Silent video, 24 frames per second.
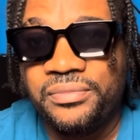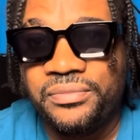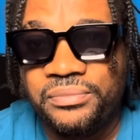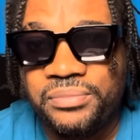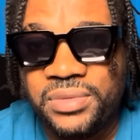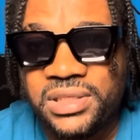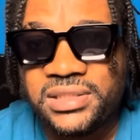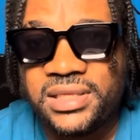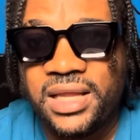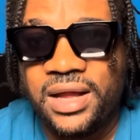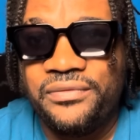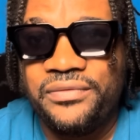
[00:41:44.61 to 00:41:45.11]

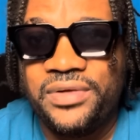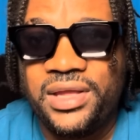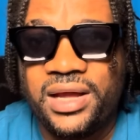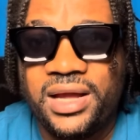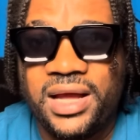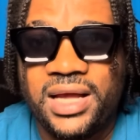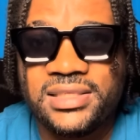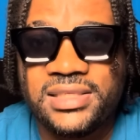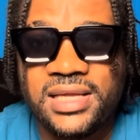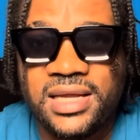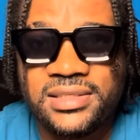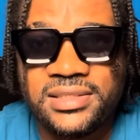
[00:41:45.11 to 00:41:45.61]
Mr.
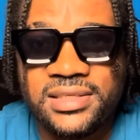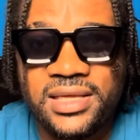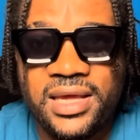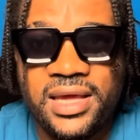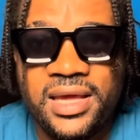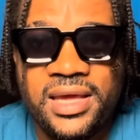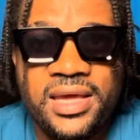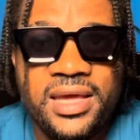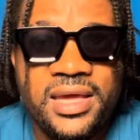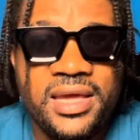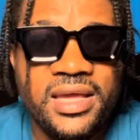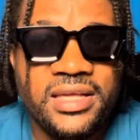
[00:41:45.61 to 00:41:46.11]
Vegas, I say,
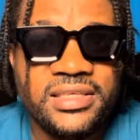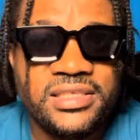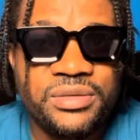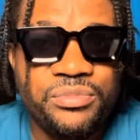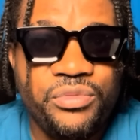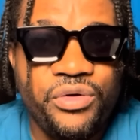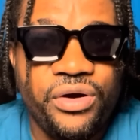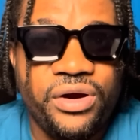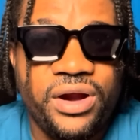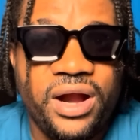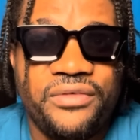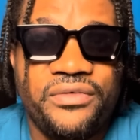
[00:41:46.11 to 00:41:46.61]
it's
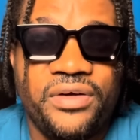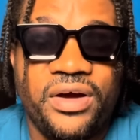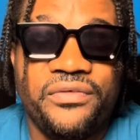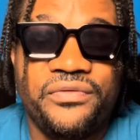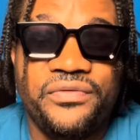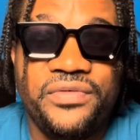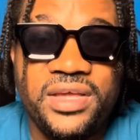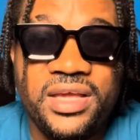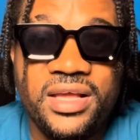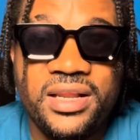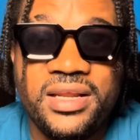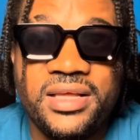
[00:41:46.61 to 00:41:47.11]
more of a
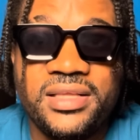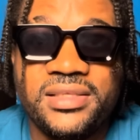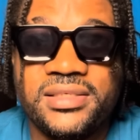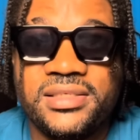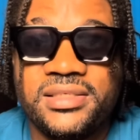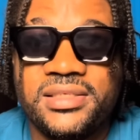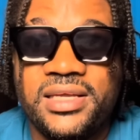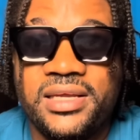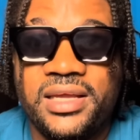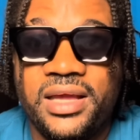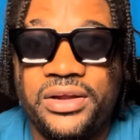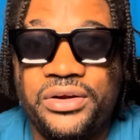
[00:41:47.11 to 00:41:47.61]
feelings
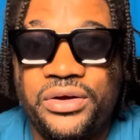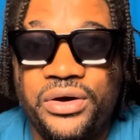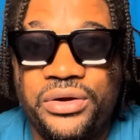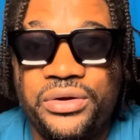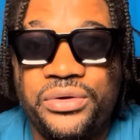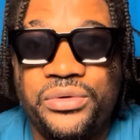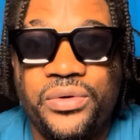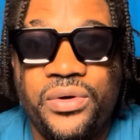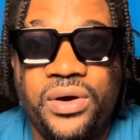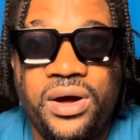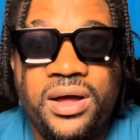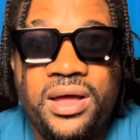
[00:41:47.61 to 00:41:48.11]
thing. I don't
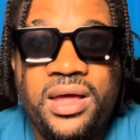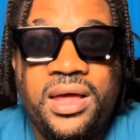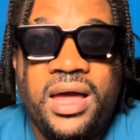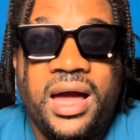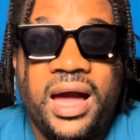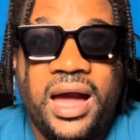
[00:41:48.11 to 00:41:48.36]
know.